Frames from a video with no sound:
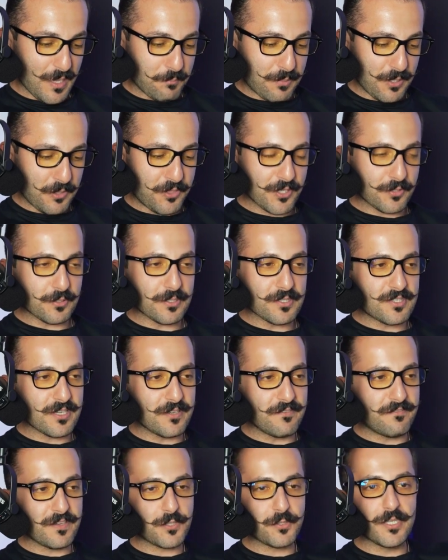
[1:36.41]
But there is
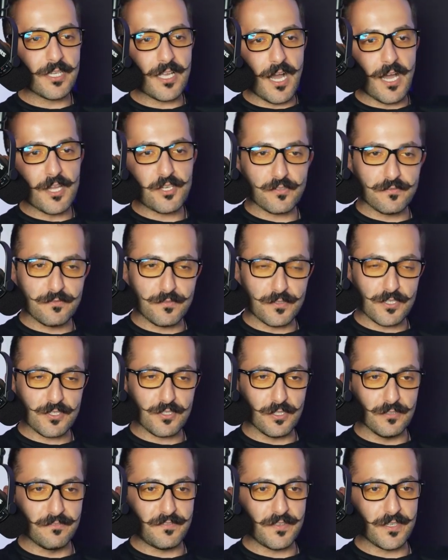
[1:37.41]
a very
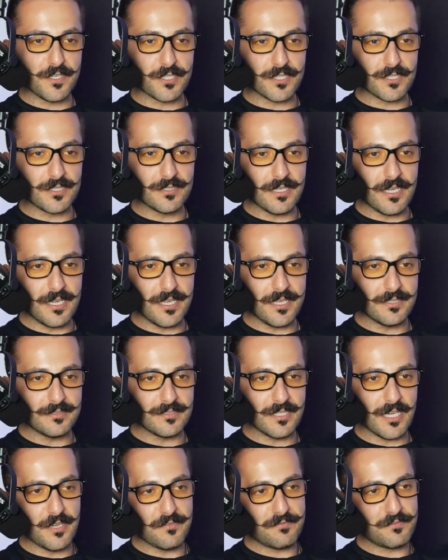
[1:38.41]
controversial figure,
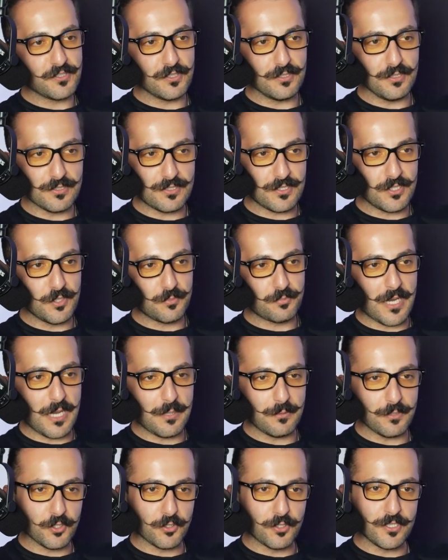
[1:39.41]
and uh, if you're listening, you
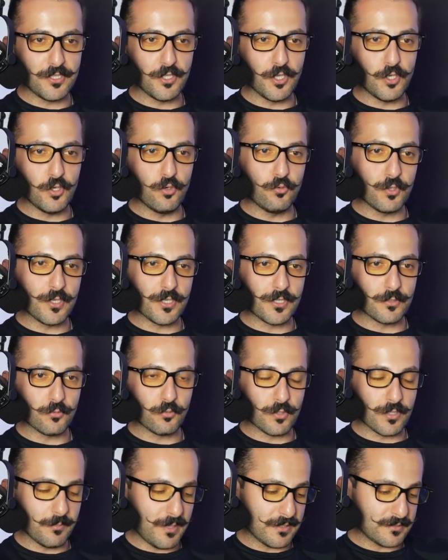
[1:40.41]
probably already know who we're
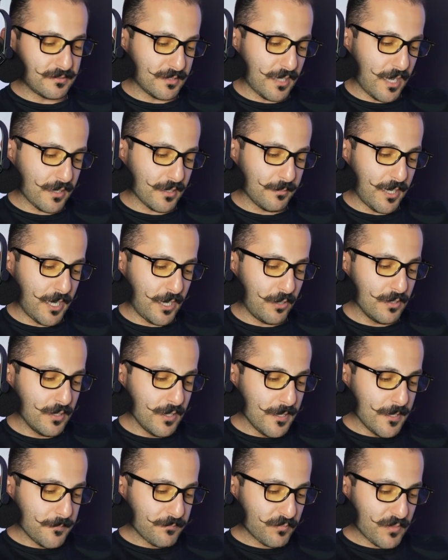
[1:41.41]
we're about to talk about.
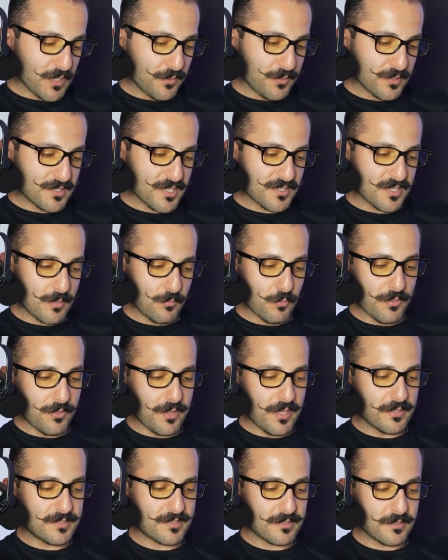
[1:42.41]
This is someone
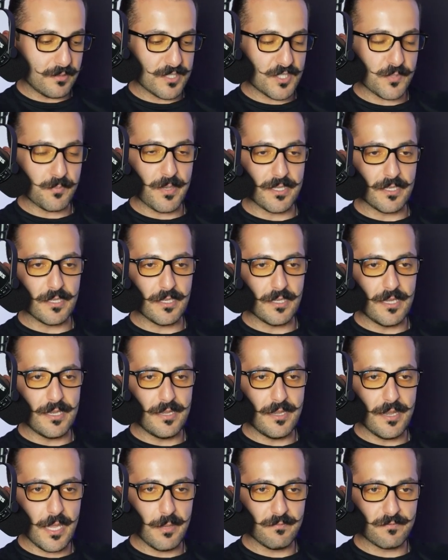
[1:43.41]
that's that's made a, a
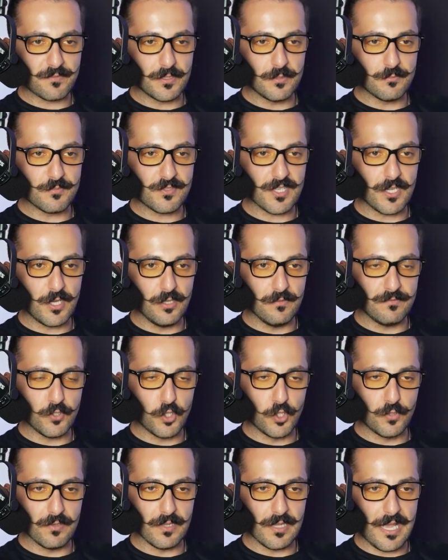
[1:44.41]
name for himself
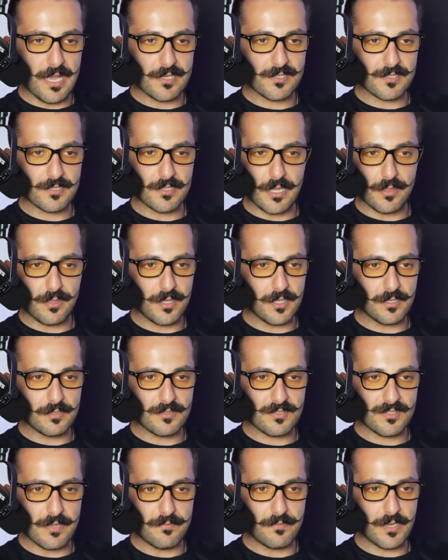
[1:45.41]
over the last, I think,
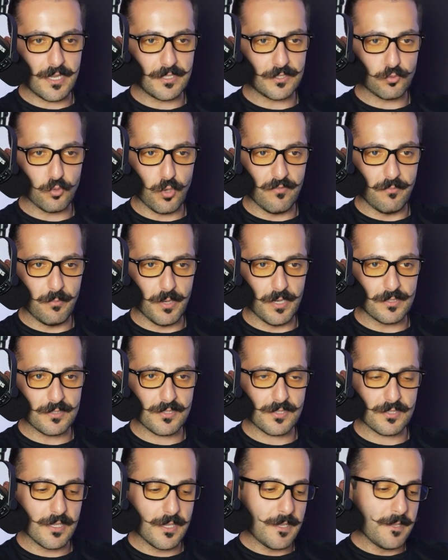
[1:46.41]
seven, eight, 12
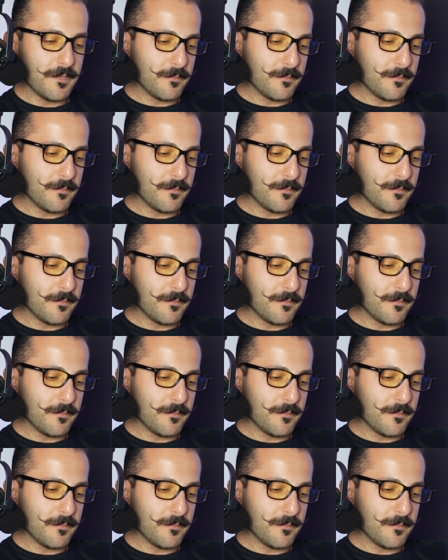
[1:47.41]
months.